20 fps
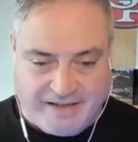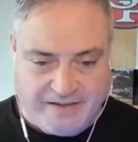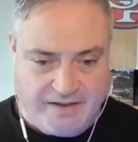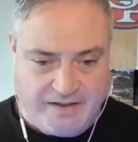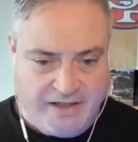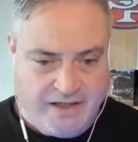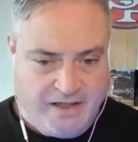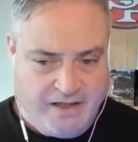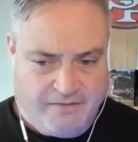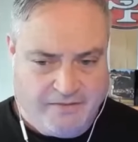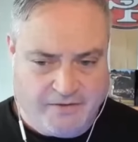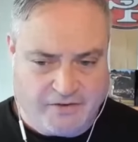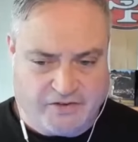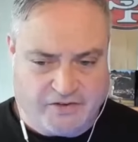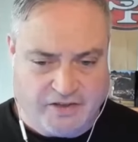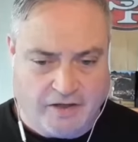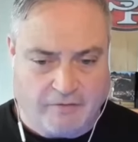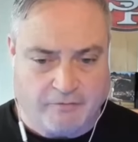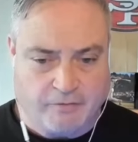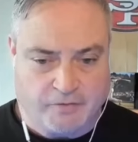And there's
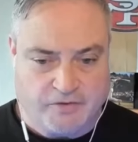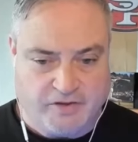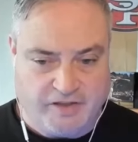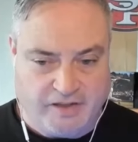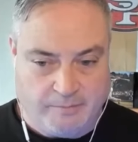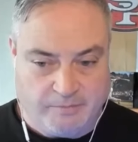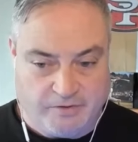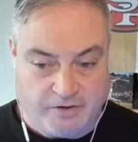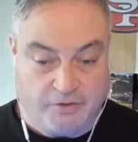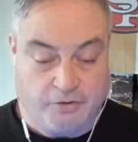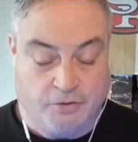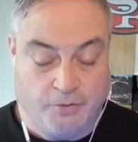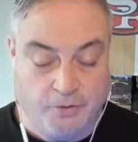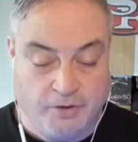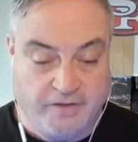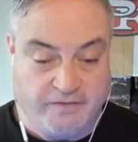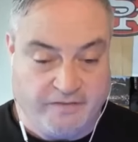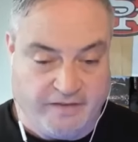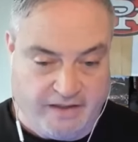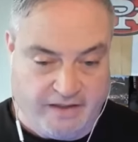several teams,
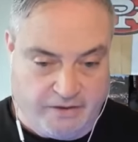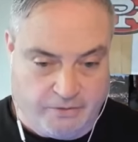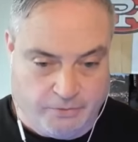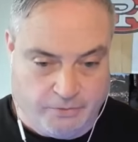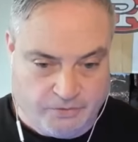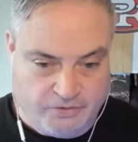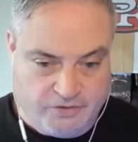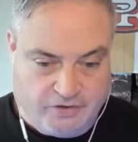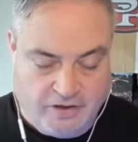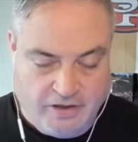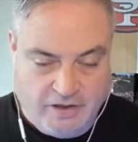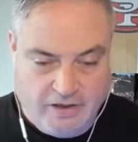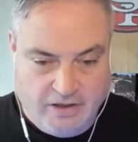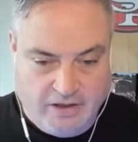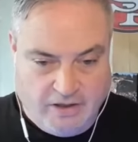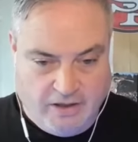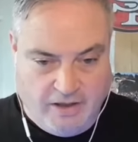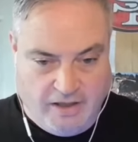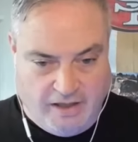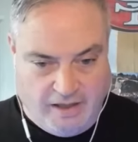including the Eagles.
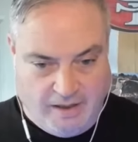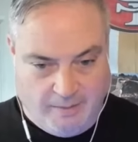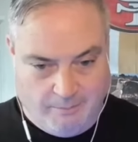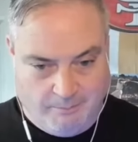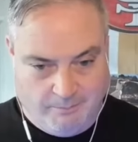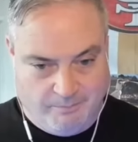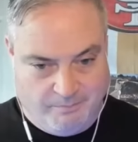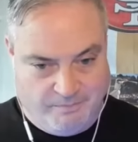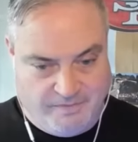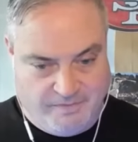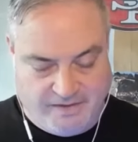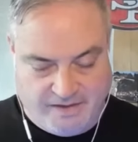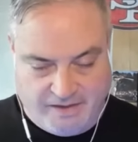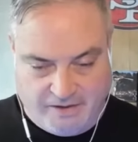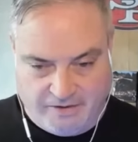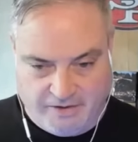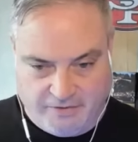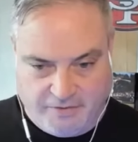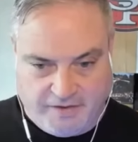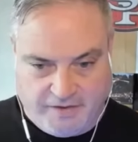Um, you know,
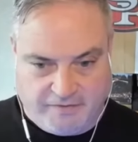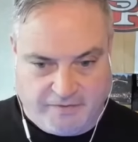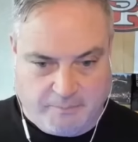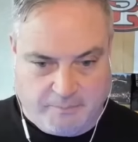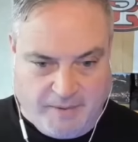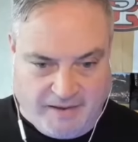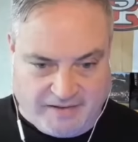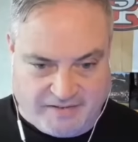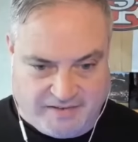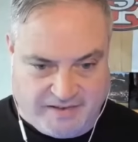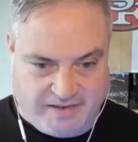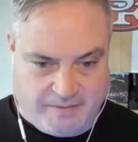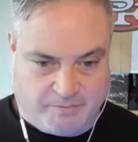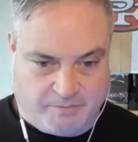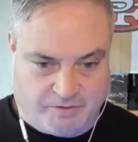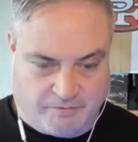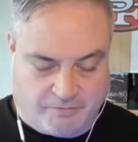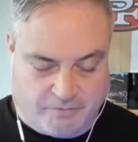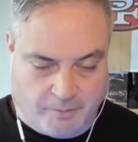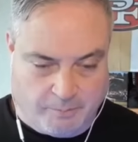you think of the best teams
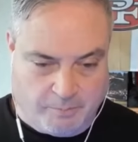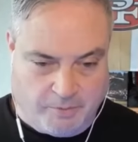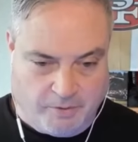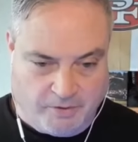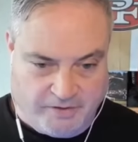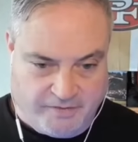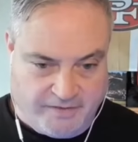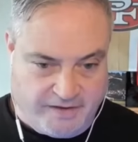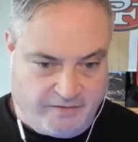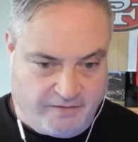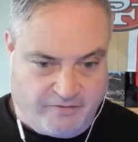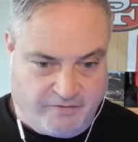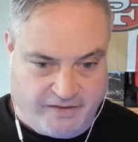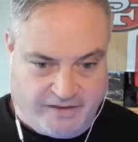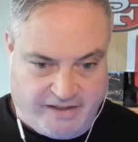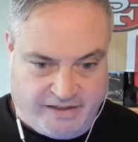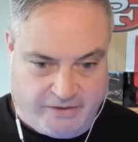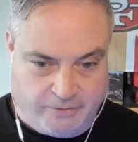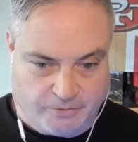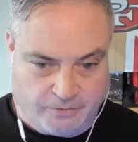in football. You think of the
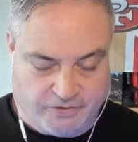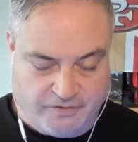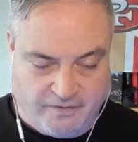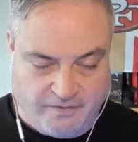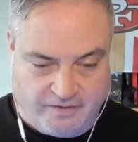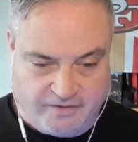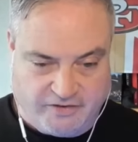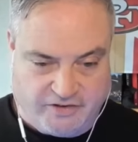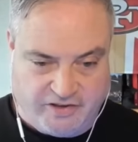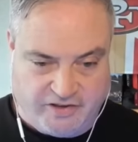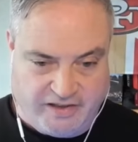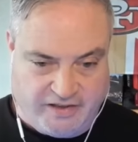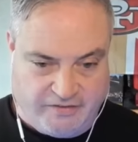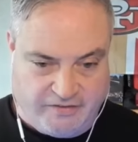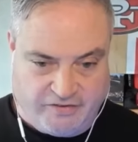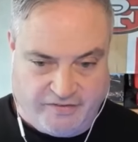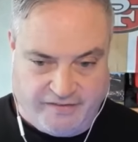Eagles and the Chiefs.